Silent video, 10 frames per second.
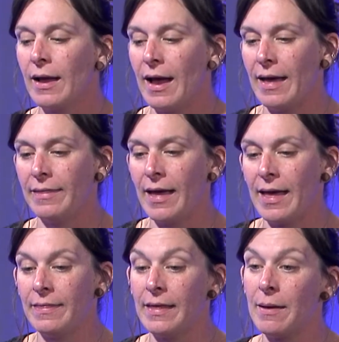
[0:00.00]
And
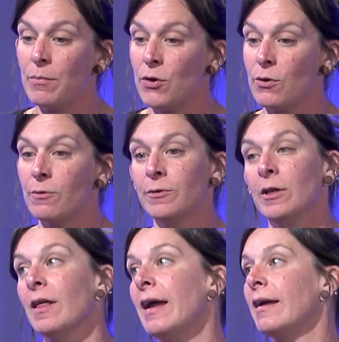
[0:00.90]
then they move to
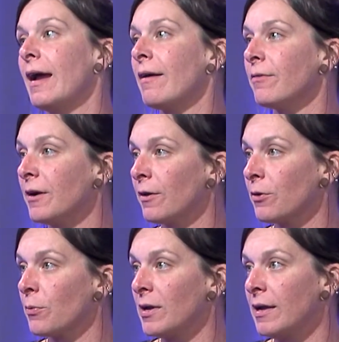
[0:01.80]
like every
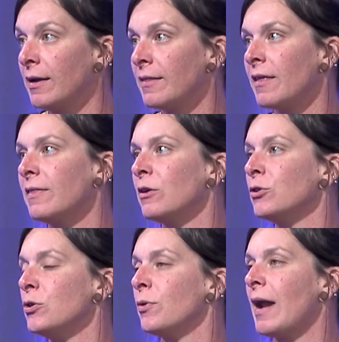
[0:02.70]
other week, and then they'll
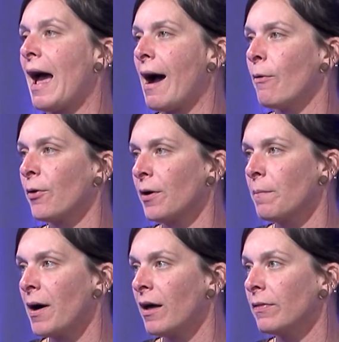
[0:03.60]
do an hour a
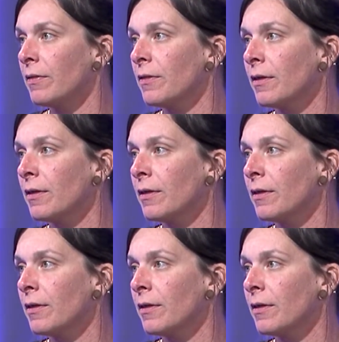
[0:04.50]
month.